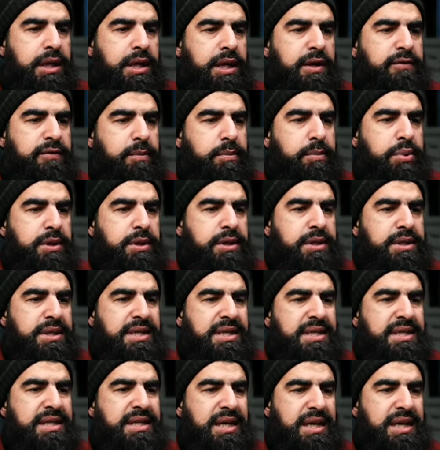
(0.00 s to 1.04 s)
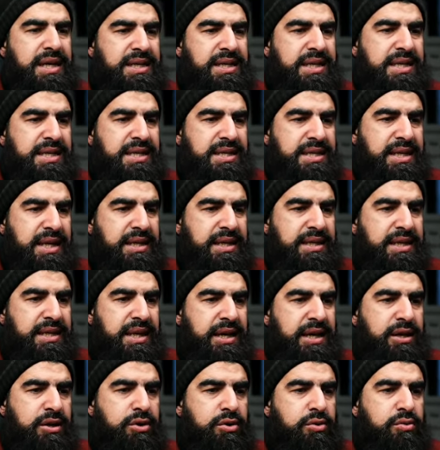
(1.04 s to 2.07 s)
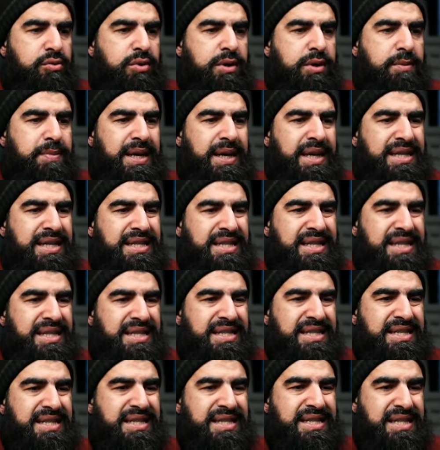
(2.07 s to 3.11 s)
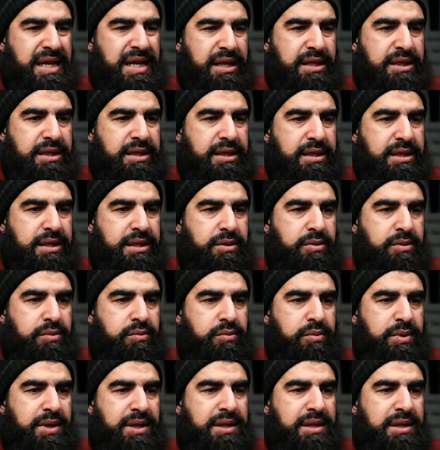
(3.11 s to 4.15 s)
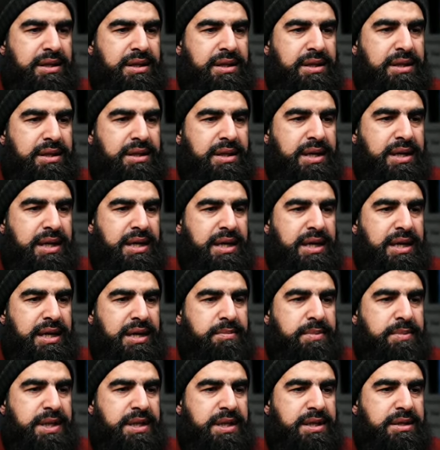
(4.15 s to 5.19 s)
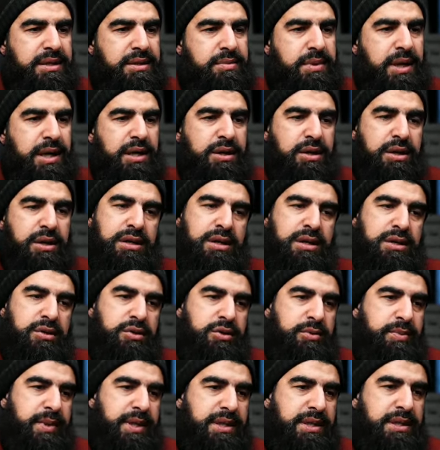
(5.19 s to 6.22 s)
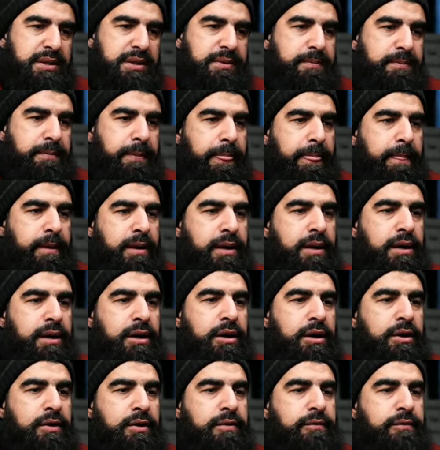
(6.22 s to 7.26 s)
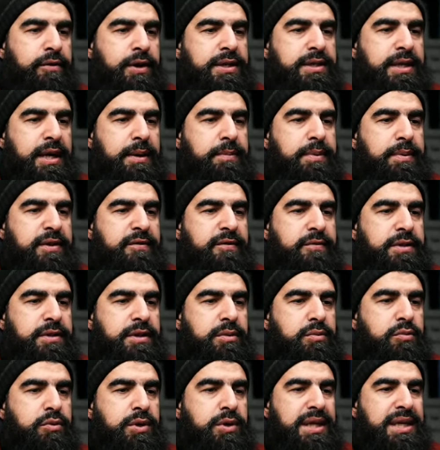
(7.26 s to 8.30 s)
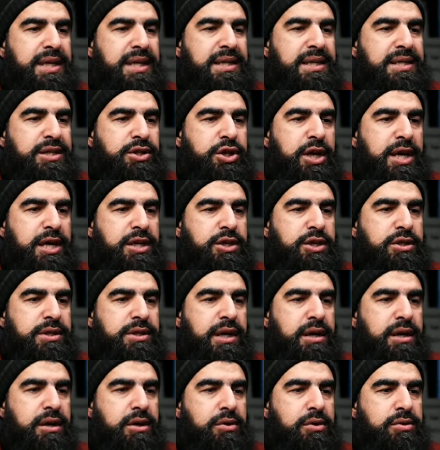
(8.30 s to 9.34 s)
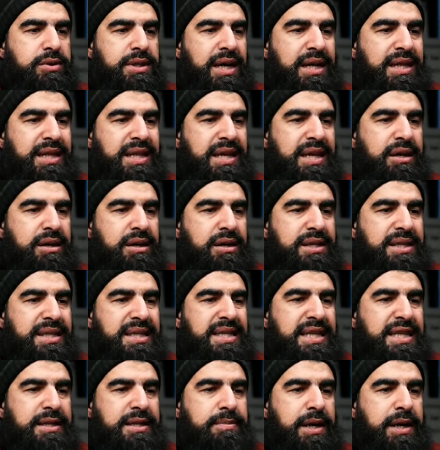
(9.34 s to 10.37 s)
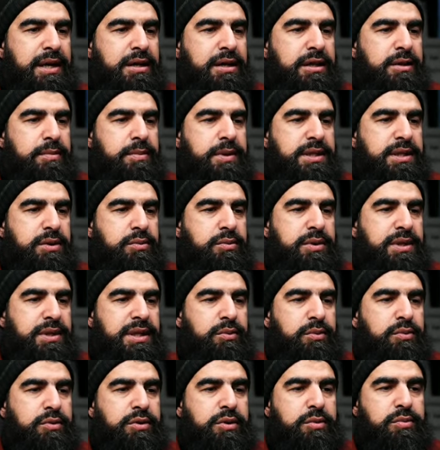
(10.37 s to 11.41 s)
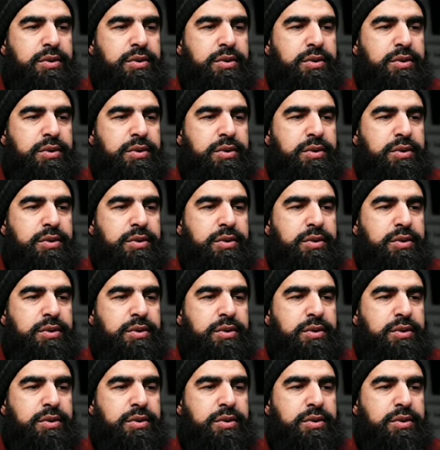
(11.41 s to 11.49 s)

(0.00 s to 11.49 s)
If a person dies in debt and no one pays his death, will there be continued? Allah knows best. For example, if someone is changing their clothes and they are seen by another person, will they rule the